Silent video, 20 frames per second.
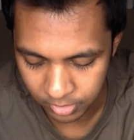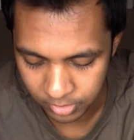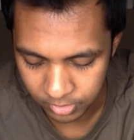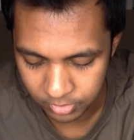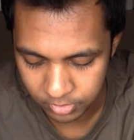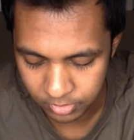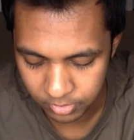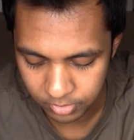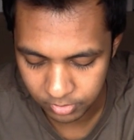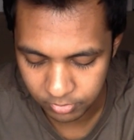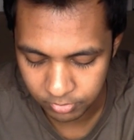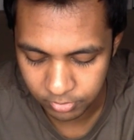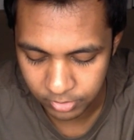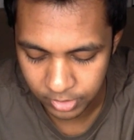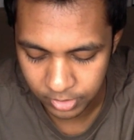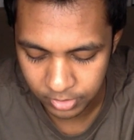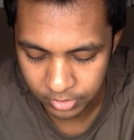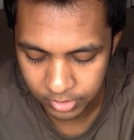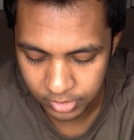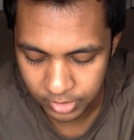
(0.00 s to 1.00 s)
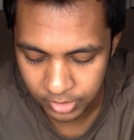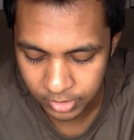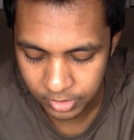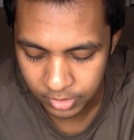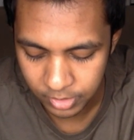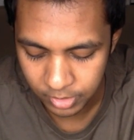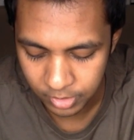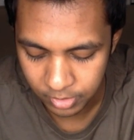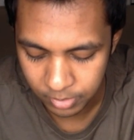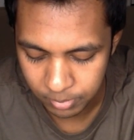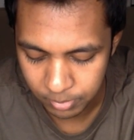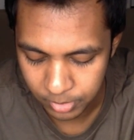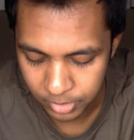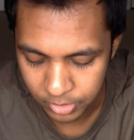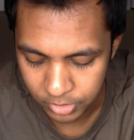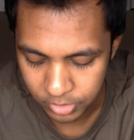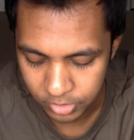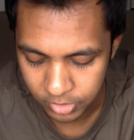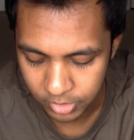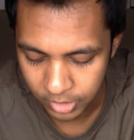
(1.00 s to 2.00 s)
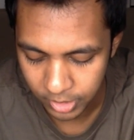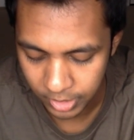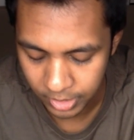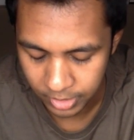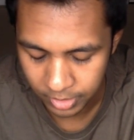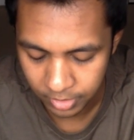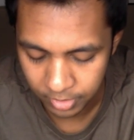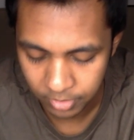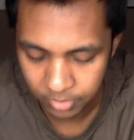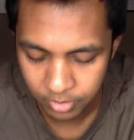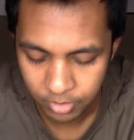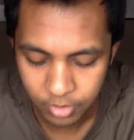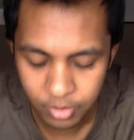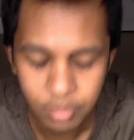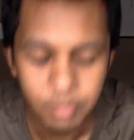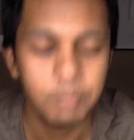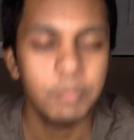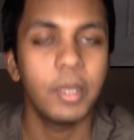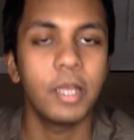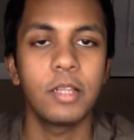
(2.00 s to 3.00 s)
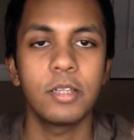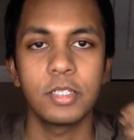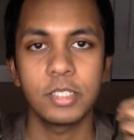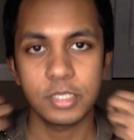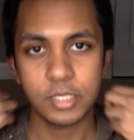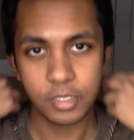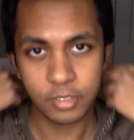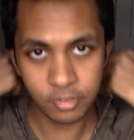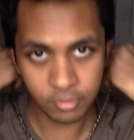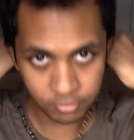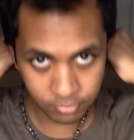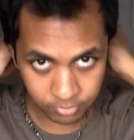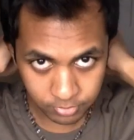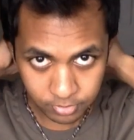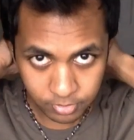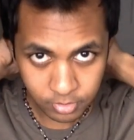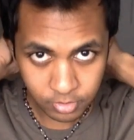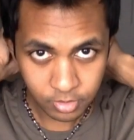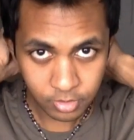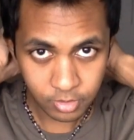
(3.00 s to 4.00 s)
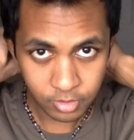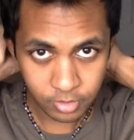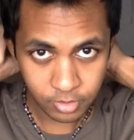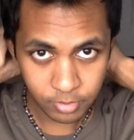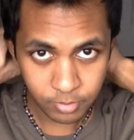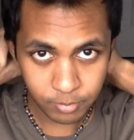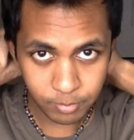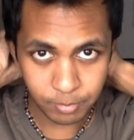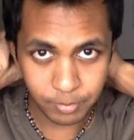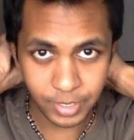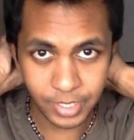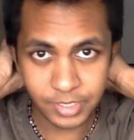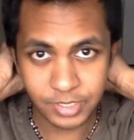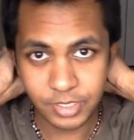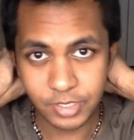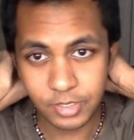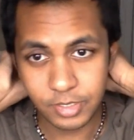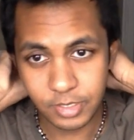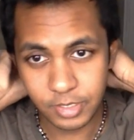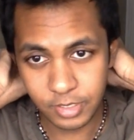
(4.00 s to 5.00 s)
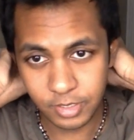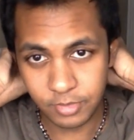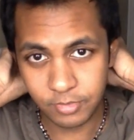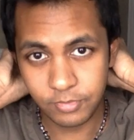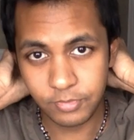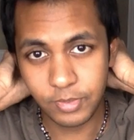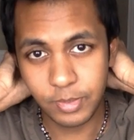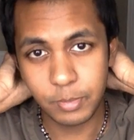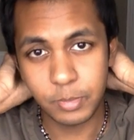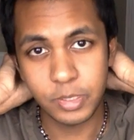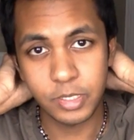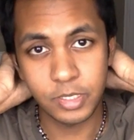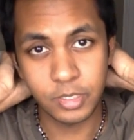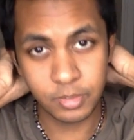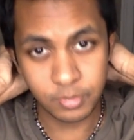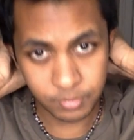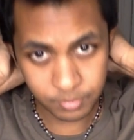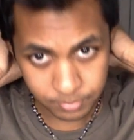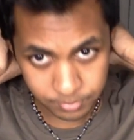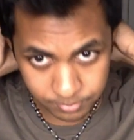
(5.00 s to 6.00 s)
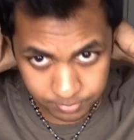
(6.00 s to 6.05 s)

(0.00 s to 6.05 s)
it's very much a balance of masculine and feminine.